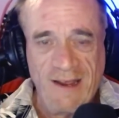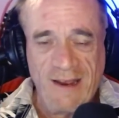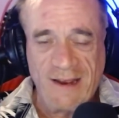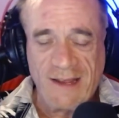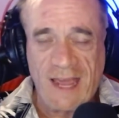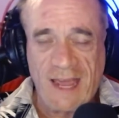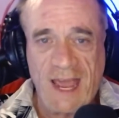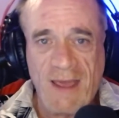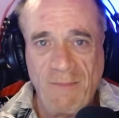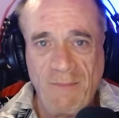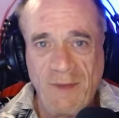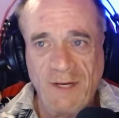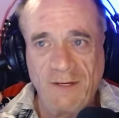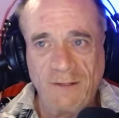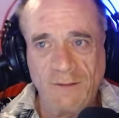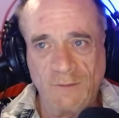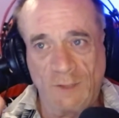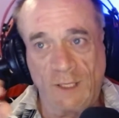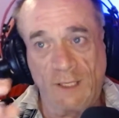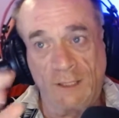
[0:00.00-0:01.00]
Came
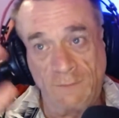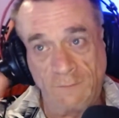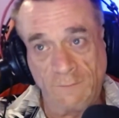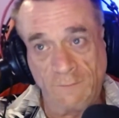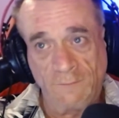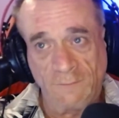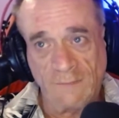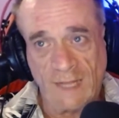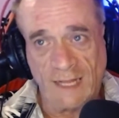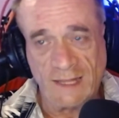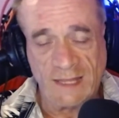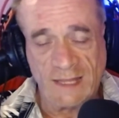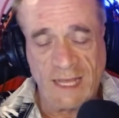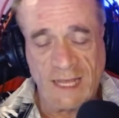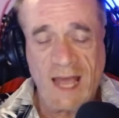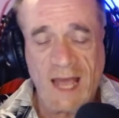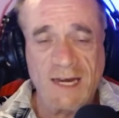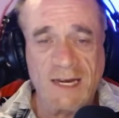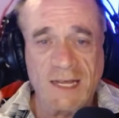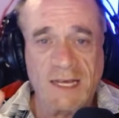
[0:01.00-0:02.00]
in, well, at the
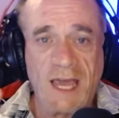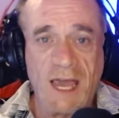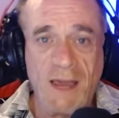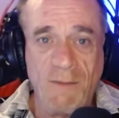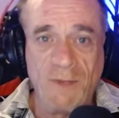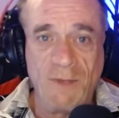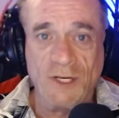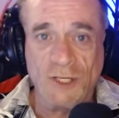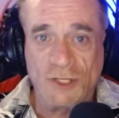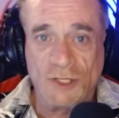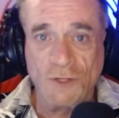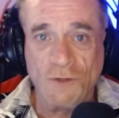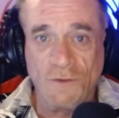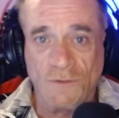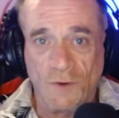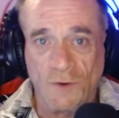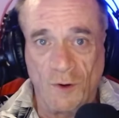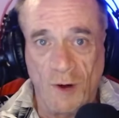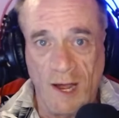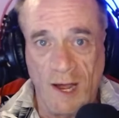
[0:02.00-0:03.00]
end, it came in two
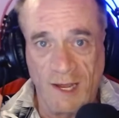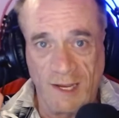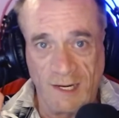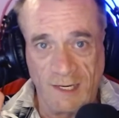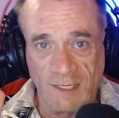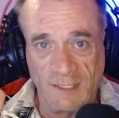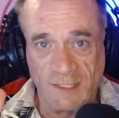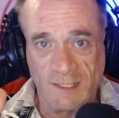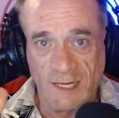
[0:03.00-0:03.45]
varieties.